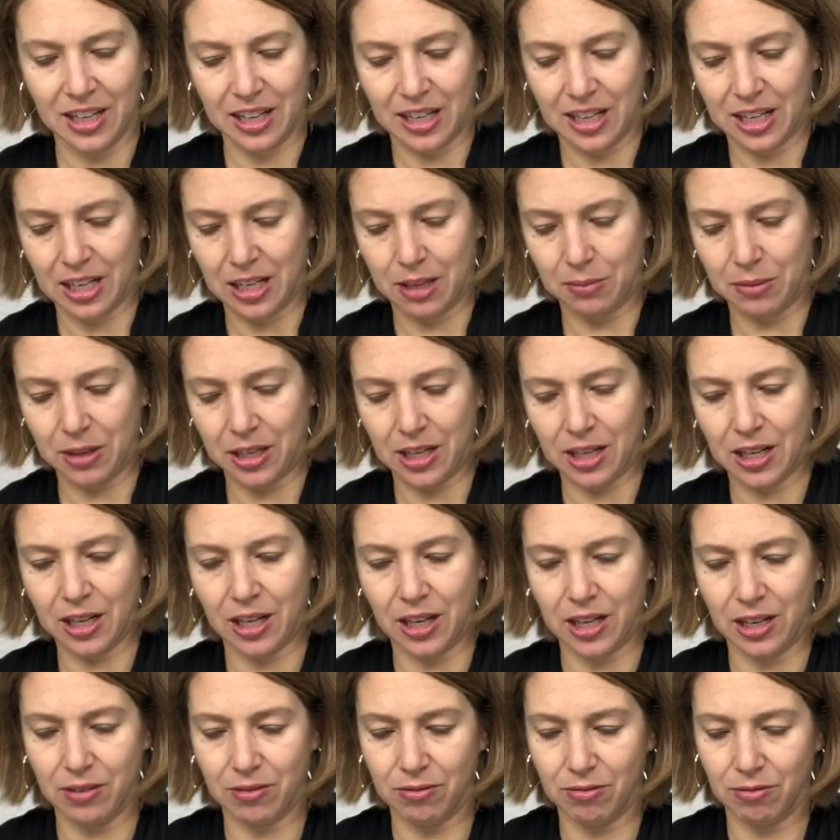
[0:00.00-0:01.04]
and I'm going to
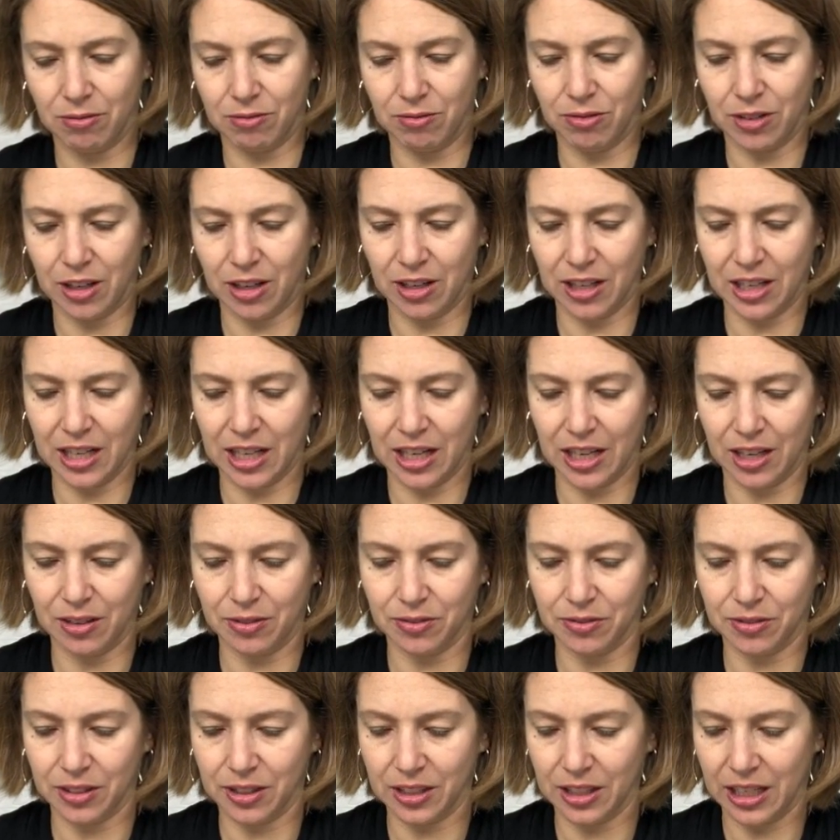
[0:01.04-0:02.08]
cut very
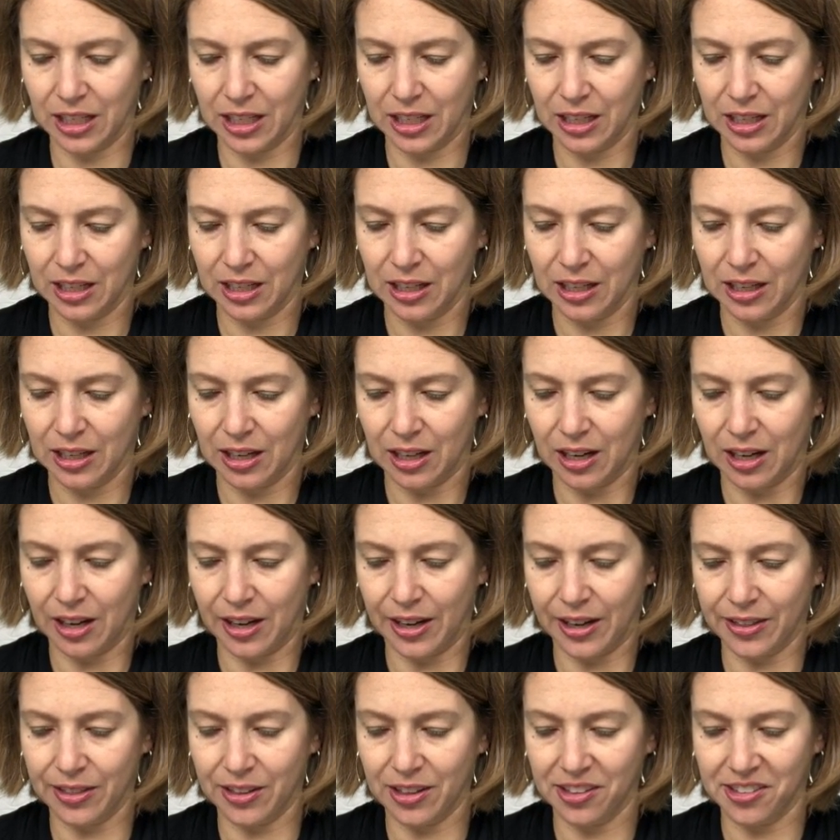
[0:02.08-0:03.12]
carefully
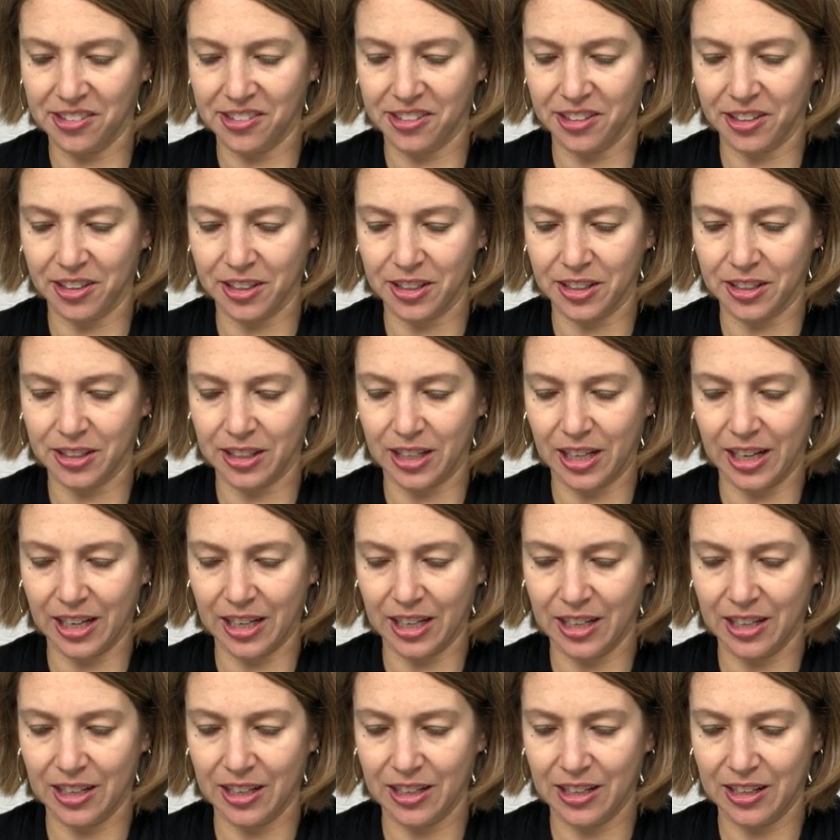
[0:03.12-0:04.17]
on this circle
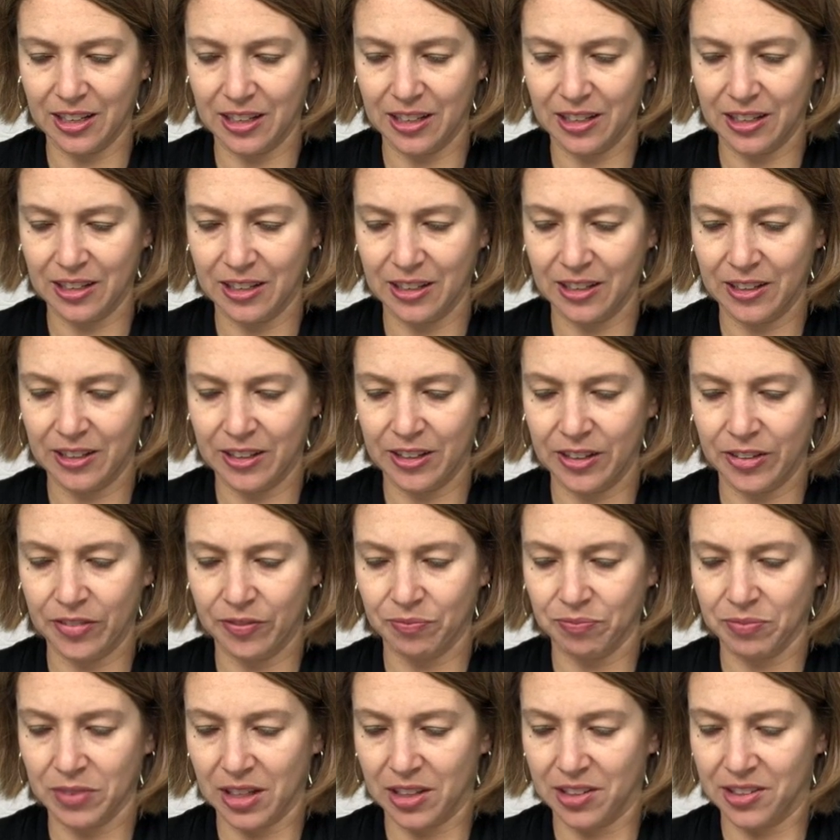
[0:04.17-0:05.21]
line.
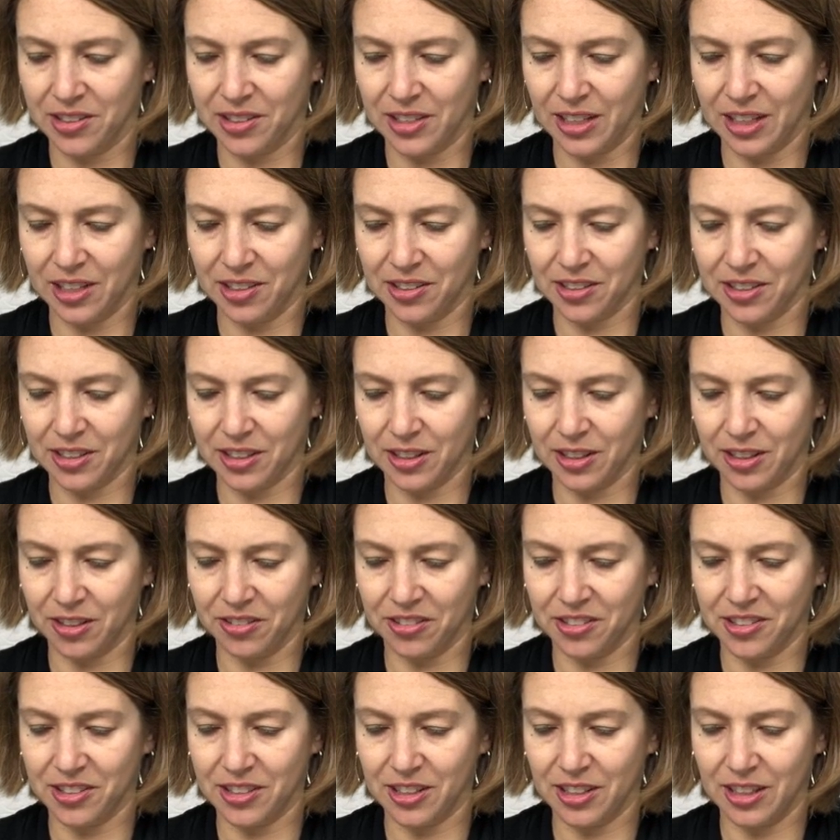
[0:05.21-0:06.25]
Stay as
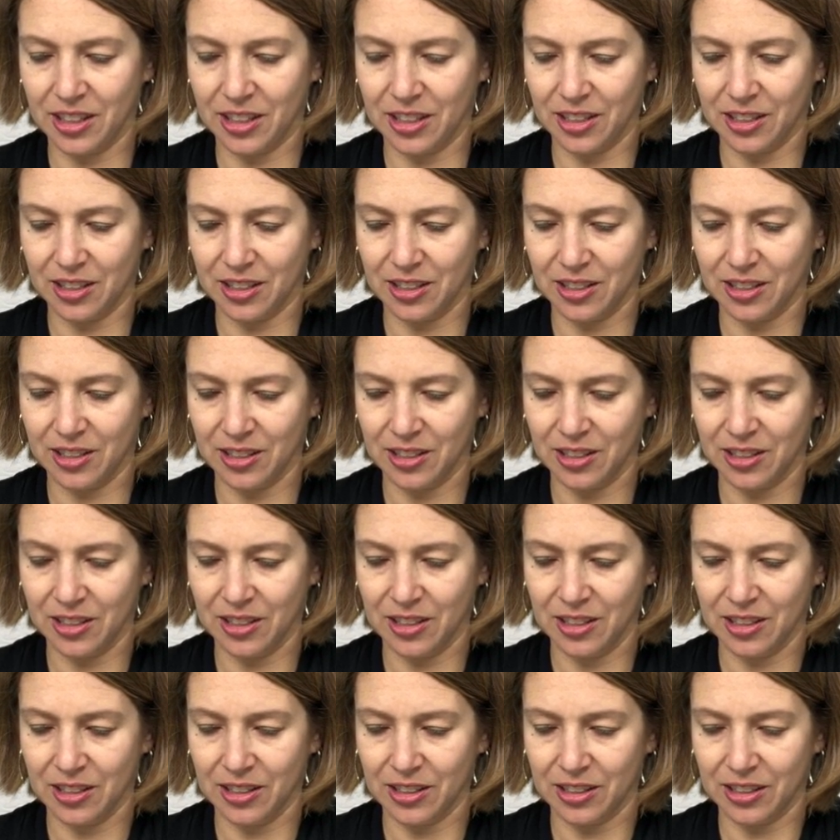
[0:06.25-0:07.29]
close to the
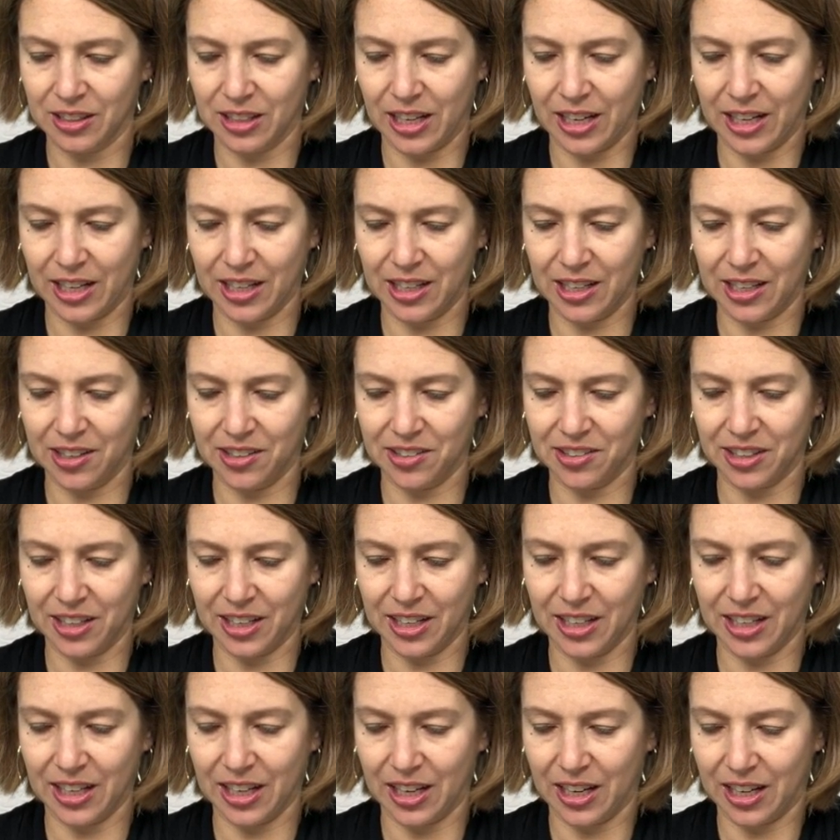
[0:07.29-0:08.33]
line as I
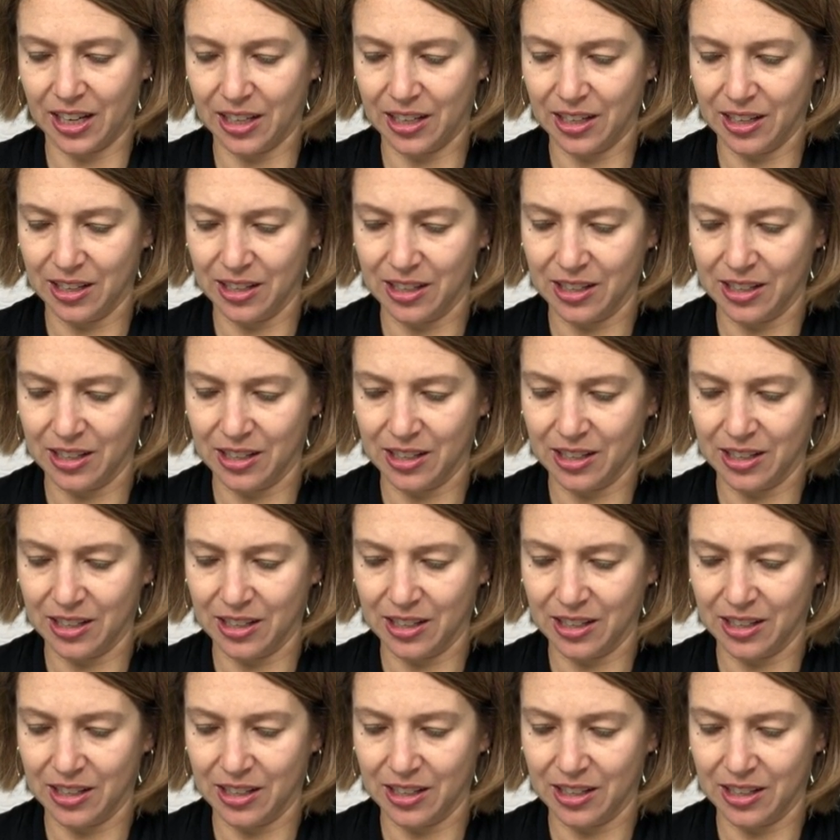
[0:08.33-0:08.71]
can.